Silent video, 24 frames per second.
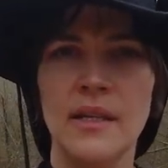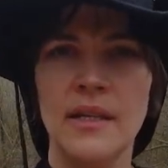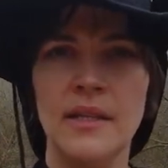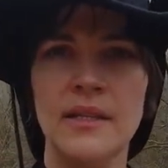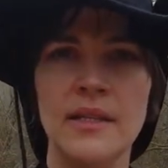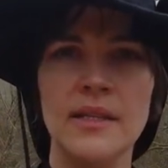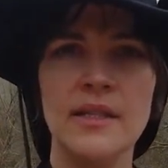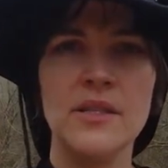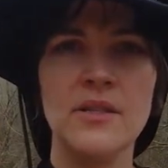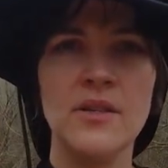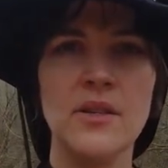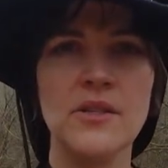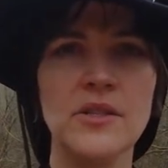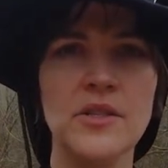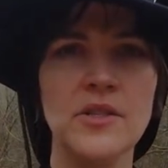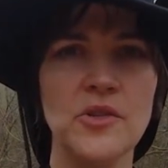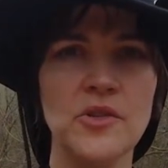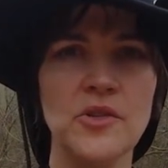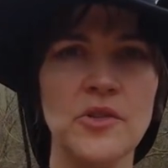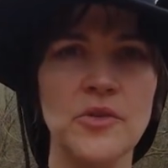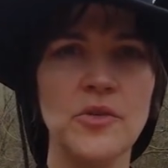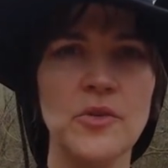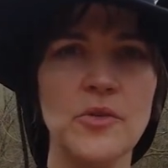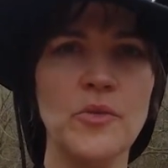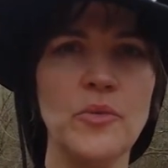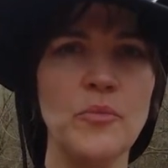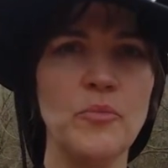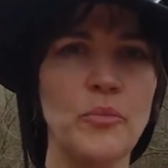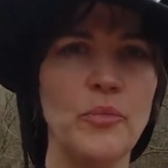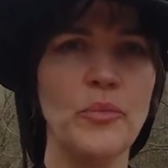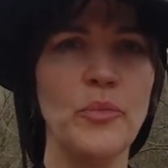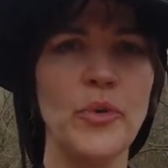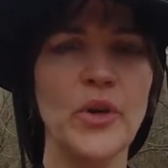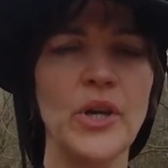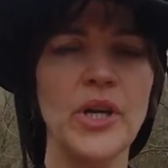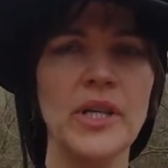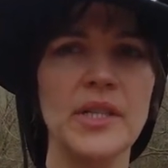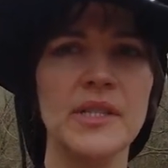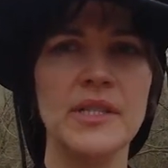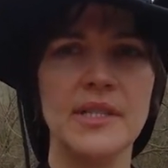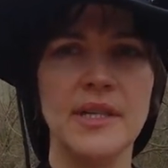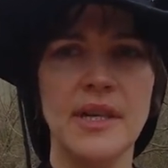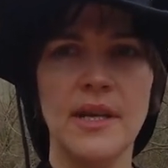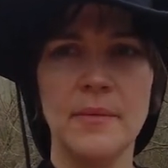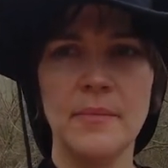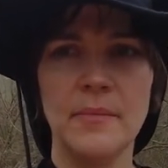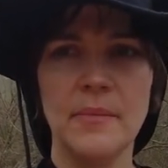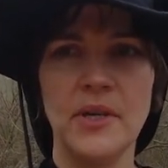And this also brings
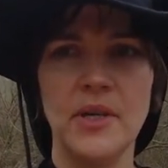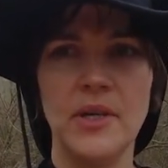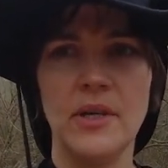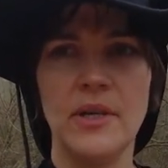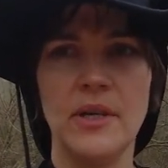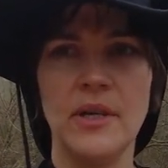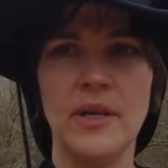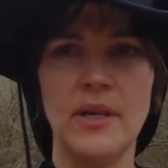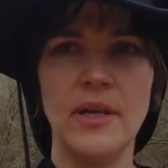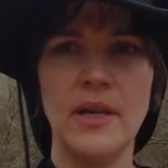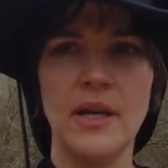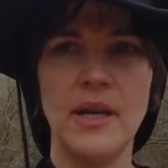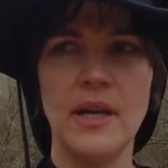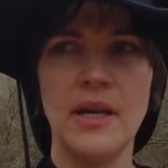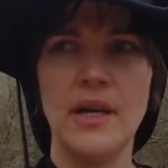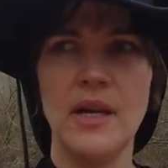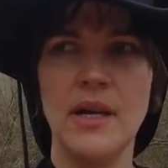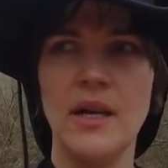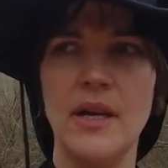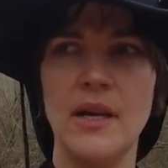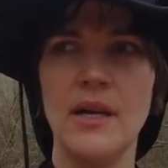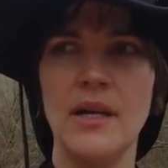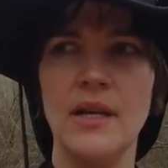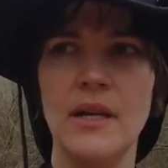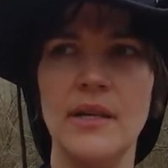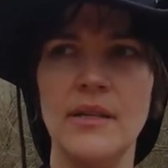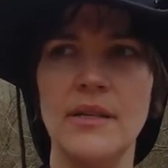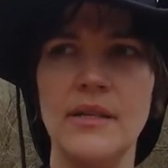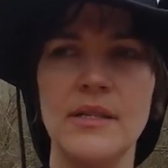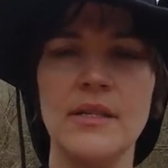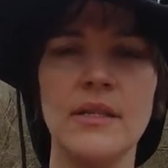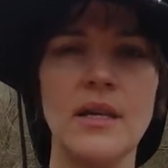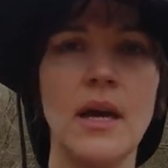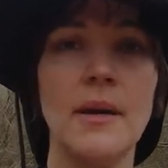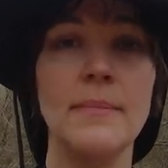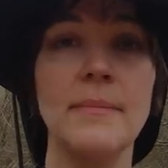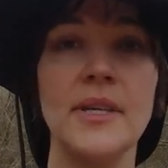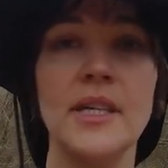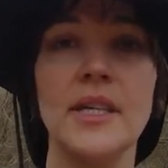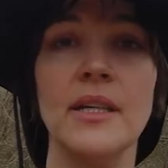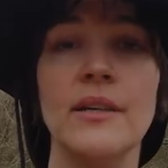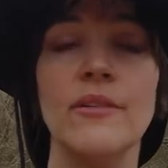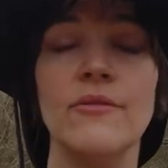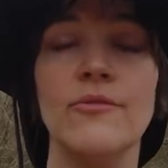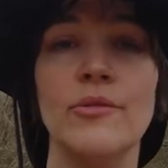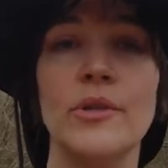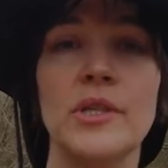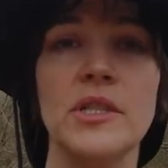up uh, the topic
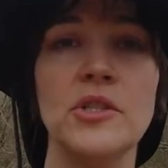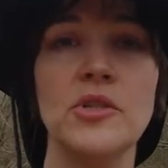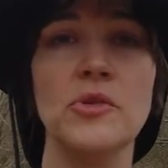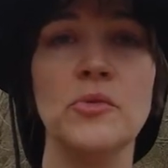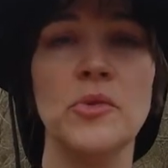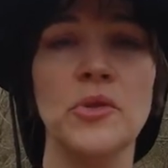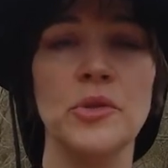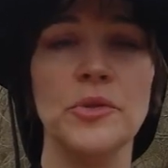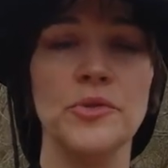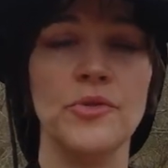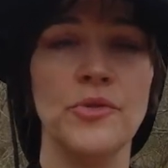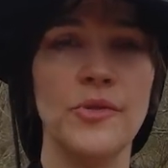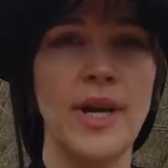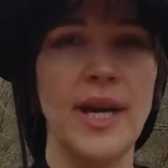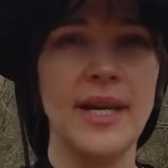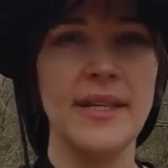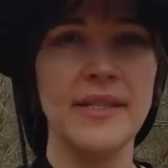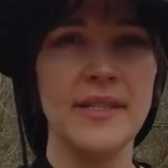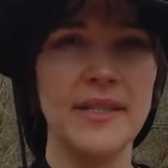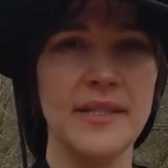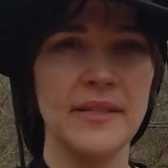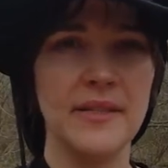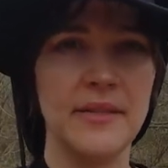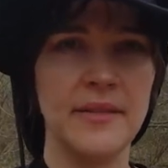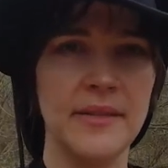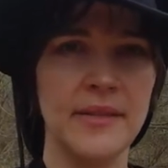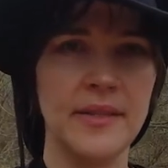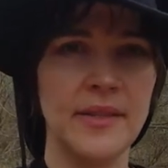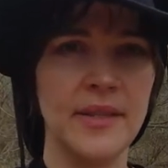of ritual dress.